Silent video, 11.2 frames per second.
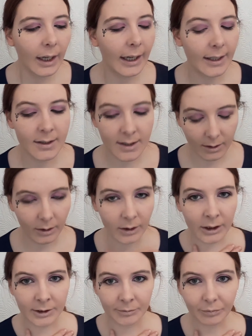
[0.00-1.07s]
And
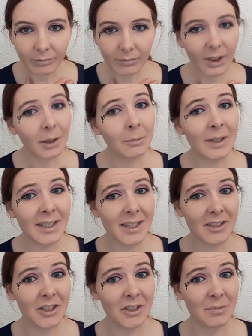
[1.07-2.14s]
please
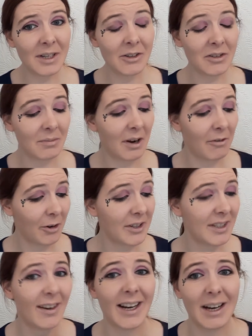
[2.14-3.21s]
excuse me losing my voice,
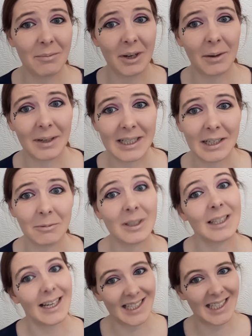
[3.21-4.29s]
I am coming down with
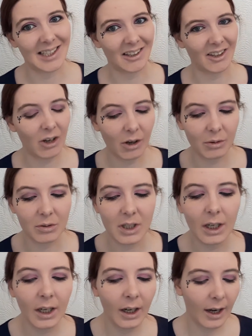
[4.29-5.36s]
yet another cold.
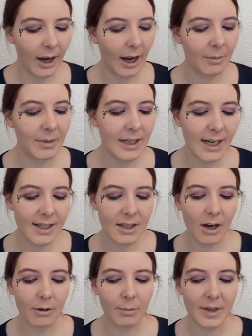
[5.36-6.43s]
Next
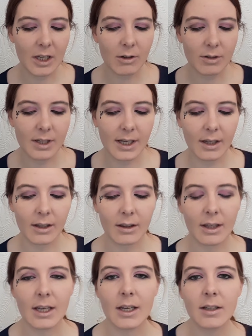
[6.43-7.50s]
I will be using
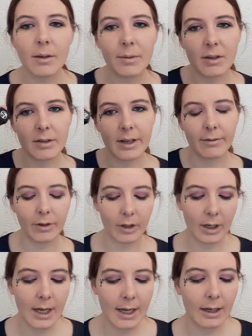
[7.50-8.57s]
the
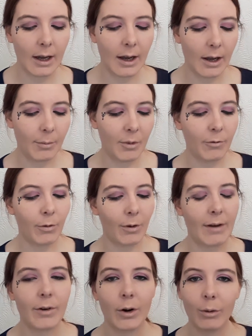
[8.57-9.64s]
W7
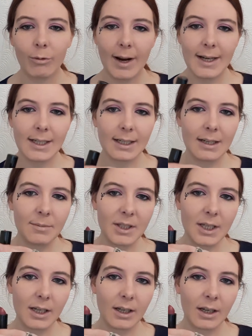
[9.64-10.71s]
Forever Red
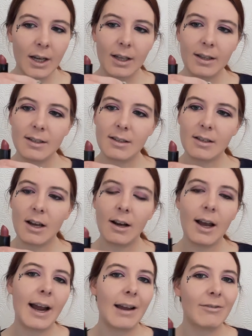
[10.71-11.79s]
lipstick. This is a
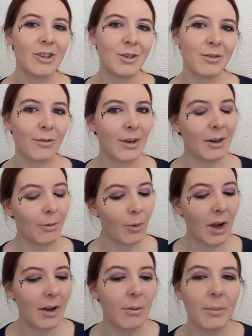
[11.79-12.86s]
colour I haven't used for a little
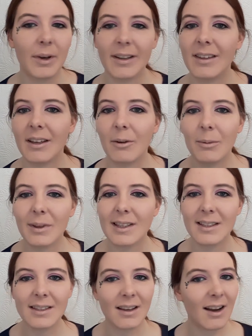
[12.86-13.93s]
while, but I think with
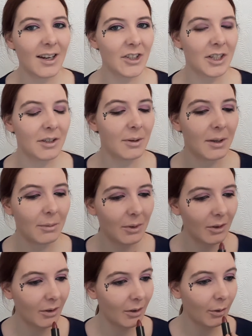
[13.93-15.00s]
this eyeshadow it will
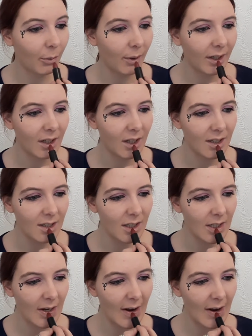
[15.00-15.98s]
look quite nice.